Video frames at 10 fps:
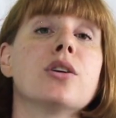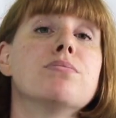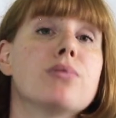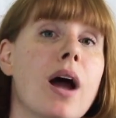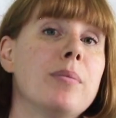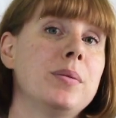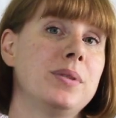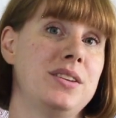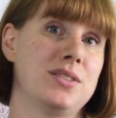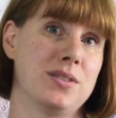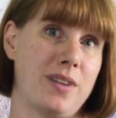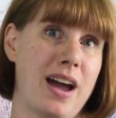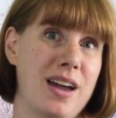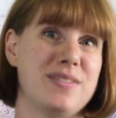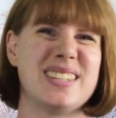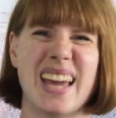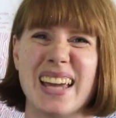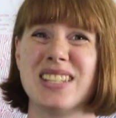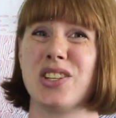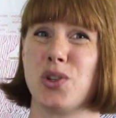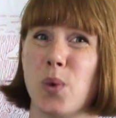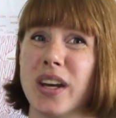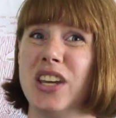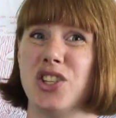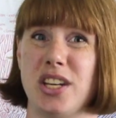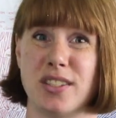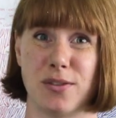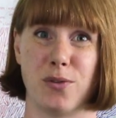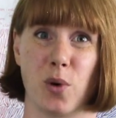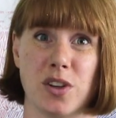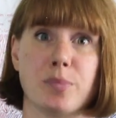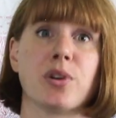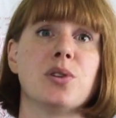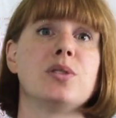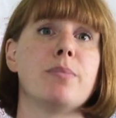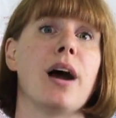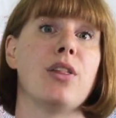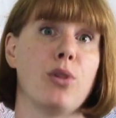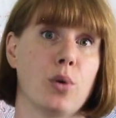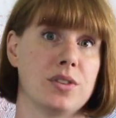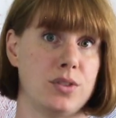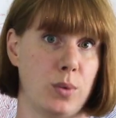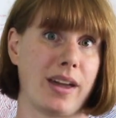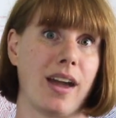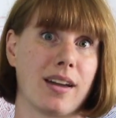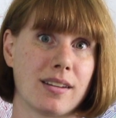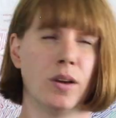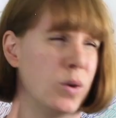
could probably survive ten to twenty G's of force produced by Thor's swinging.